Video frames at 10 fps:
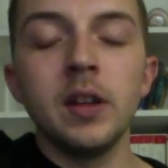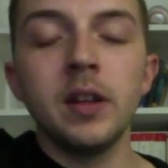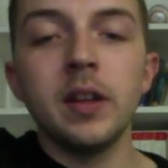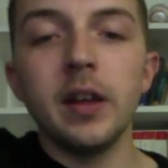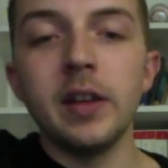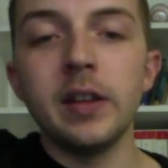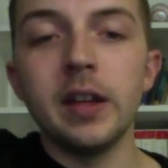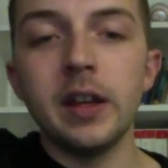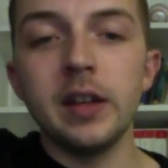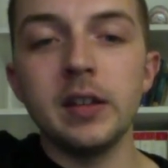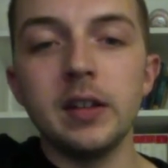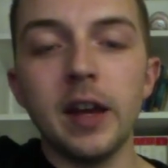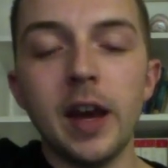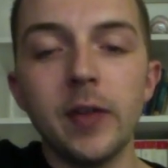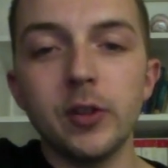And then
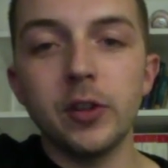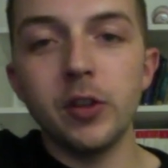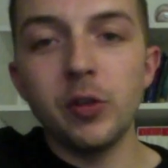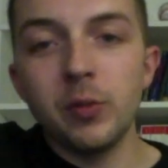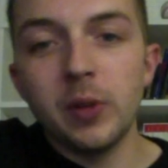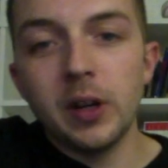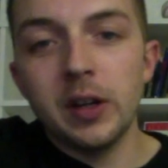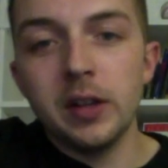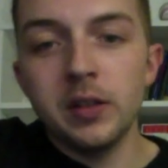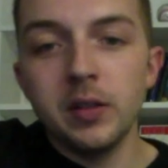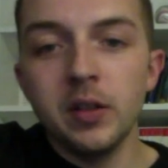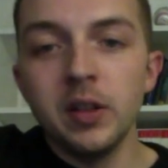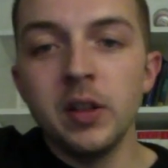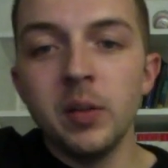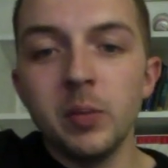after you
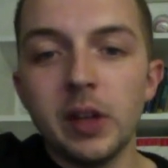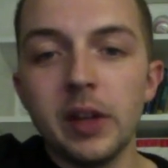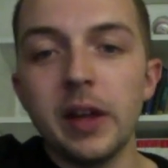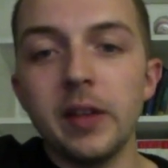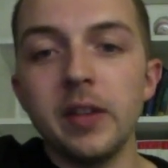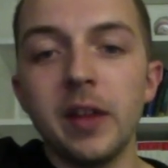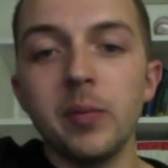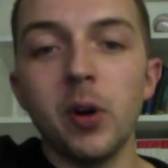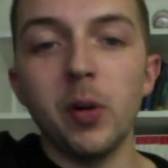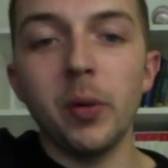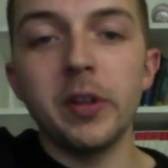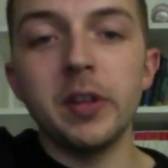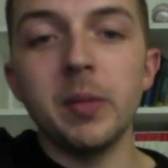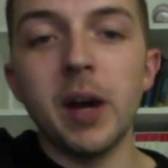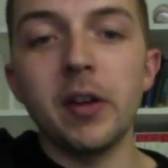play that part with the D
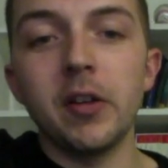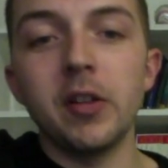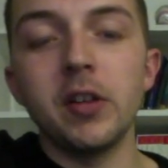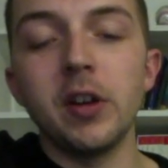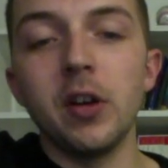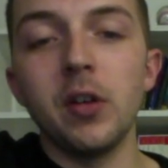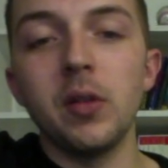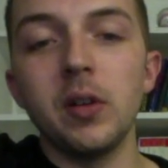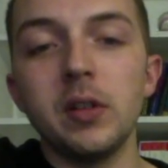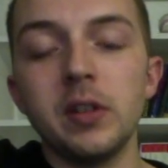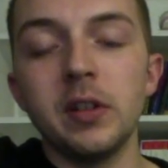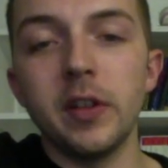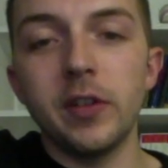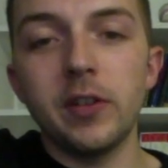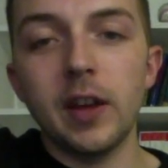minor, you go into the
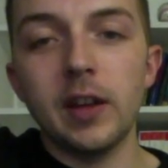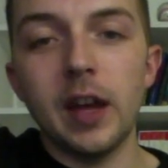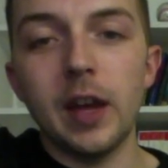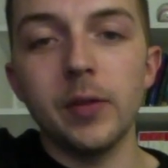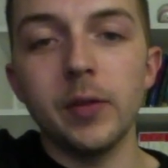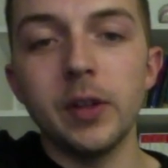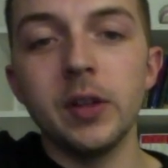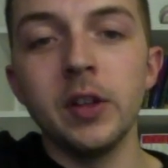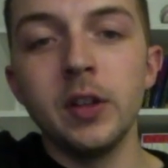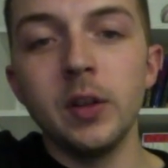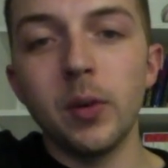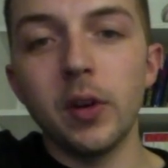second half of it where